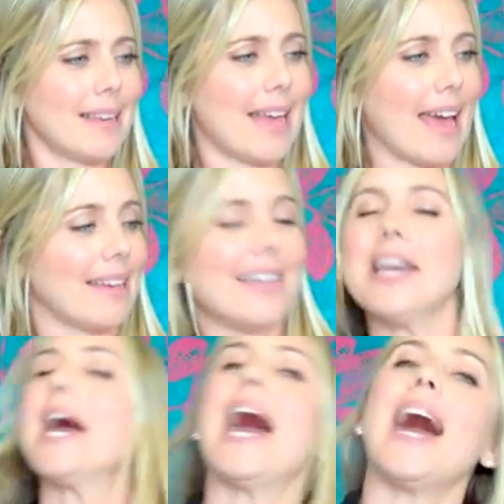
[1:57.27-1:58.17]
okay,
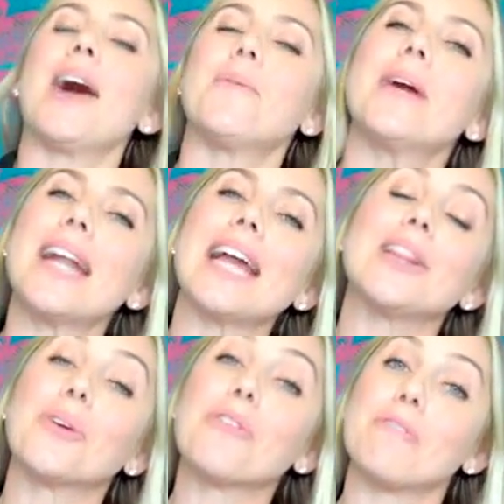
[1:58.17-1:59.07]
what did
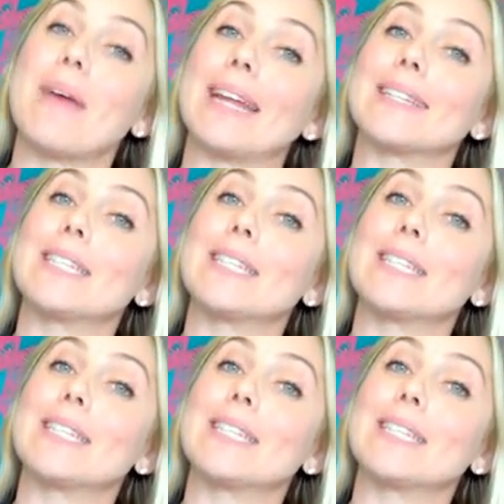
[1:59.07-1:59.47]
I learn from that